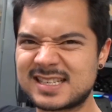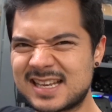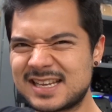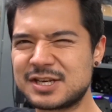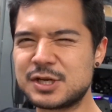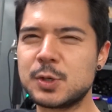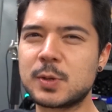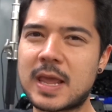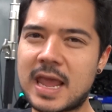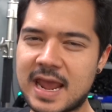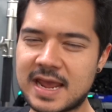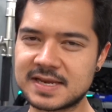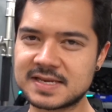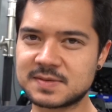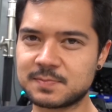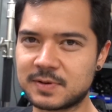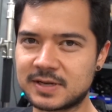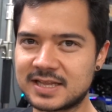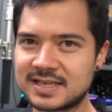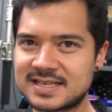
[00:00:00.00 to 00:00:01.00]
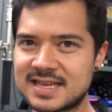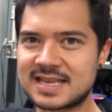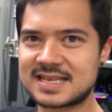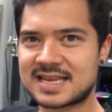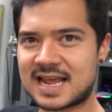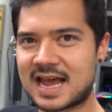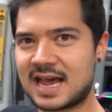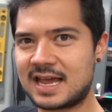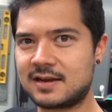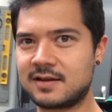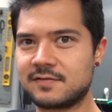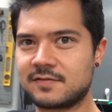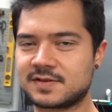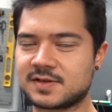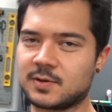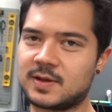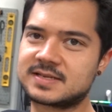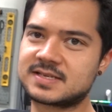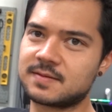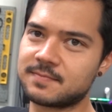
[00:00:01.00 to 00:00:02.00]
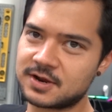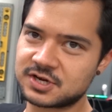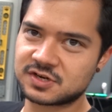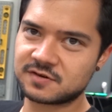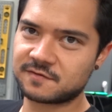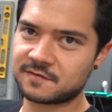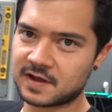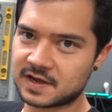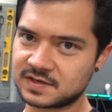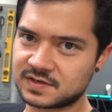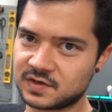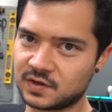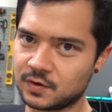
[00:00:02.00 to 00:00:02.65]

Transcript: I say new case, but it's it's kind of, so it's the Meshify